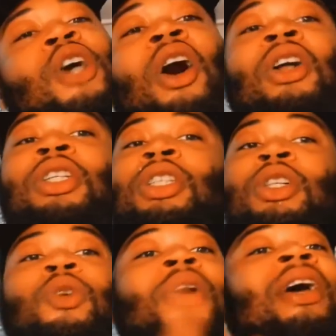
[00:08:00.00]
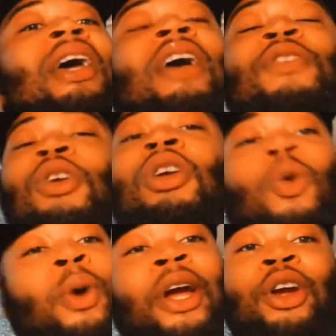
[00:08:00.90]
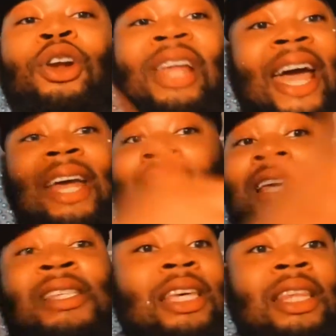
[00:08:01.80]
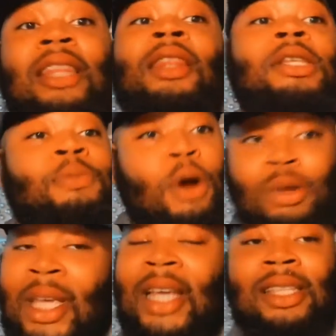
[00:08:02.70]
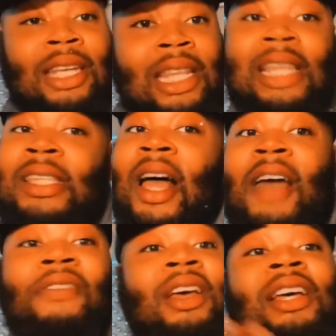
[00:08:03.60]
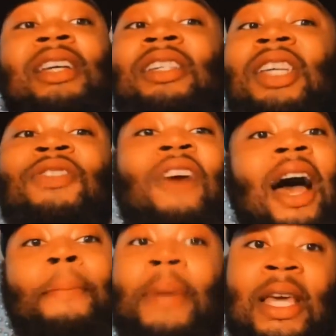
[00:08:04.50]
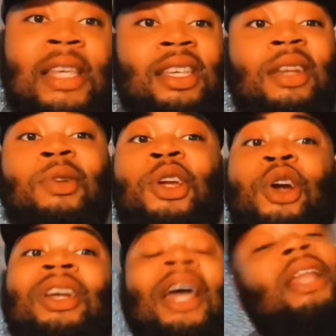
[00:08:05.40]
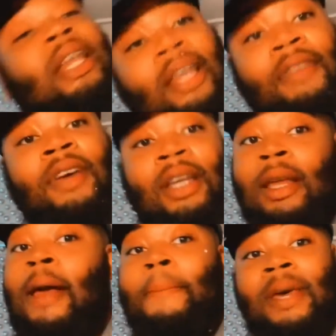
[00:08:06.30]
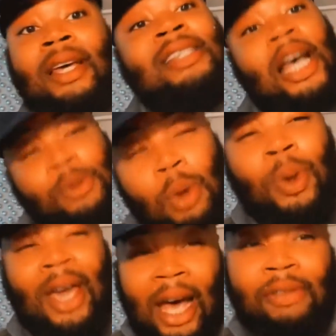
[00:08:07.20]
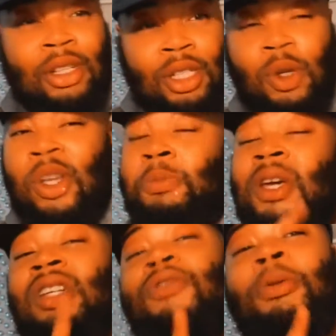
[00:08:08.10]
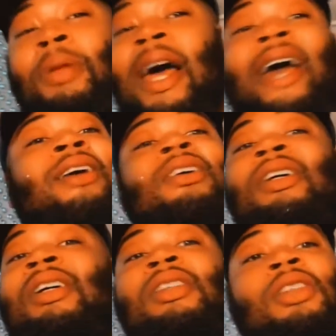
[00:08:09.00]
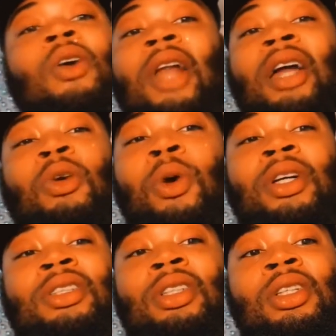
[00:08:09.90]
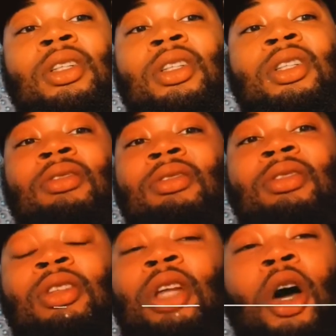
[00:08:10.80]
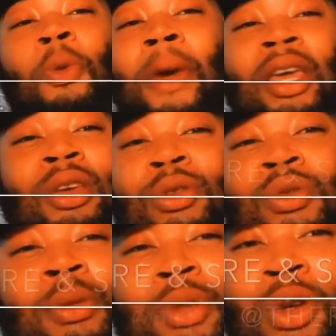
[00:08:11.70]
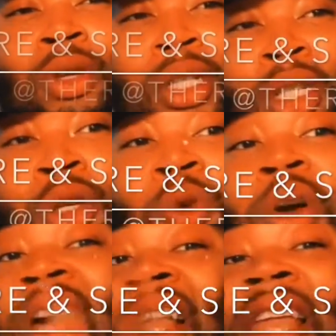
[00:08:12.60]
to do. If you don't know where your lane is in this protest and in this life, just find peace in your daily living because that's what we have to do, especially if you're black. Don't allow no one to make you do something you don't need to do. Like,